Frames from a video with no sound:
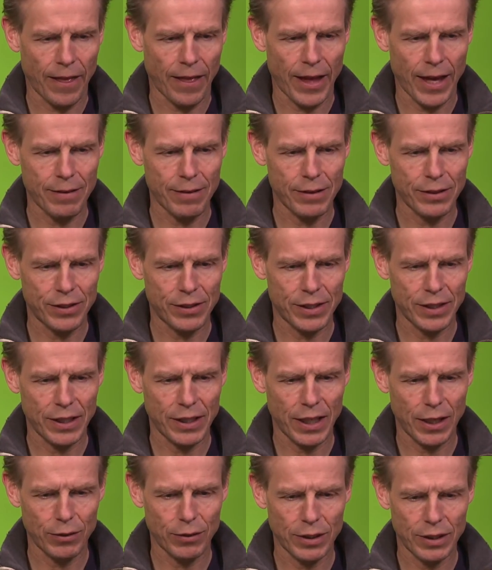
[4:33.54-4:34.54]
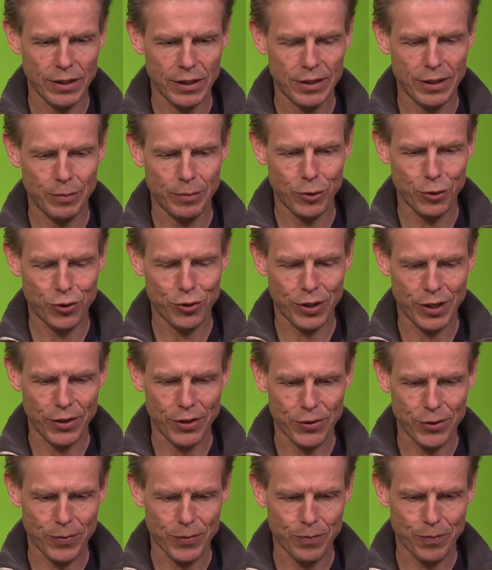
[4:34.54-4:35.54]
I will see how the distribution
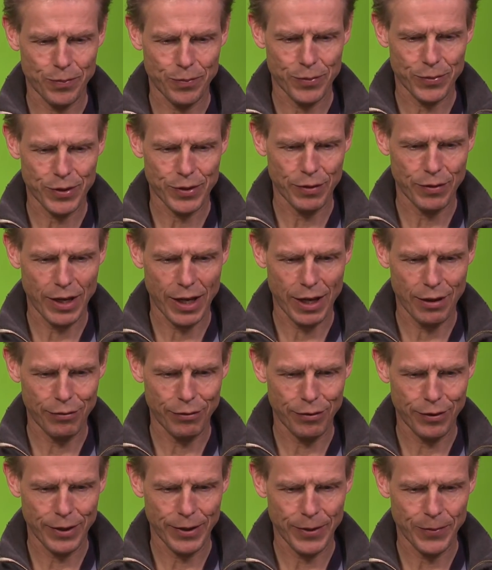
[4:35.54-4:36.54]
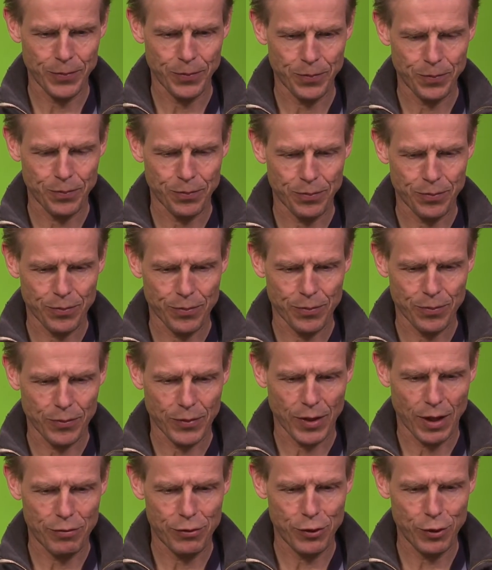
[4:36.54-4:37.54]
is. So we have
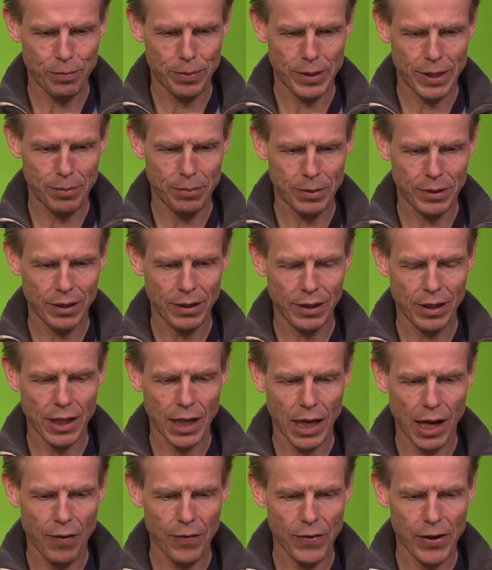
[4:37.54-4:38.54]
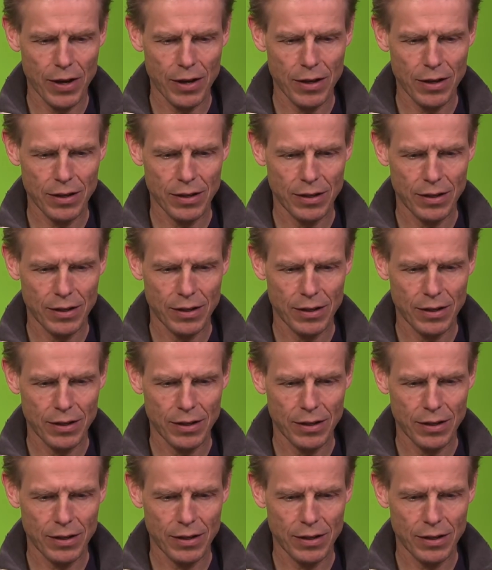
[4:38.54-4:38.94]
a few people, Anna,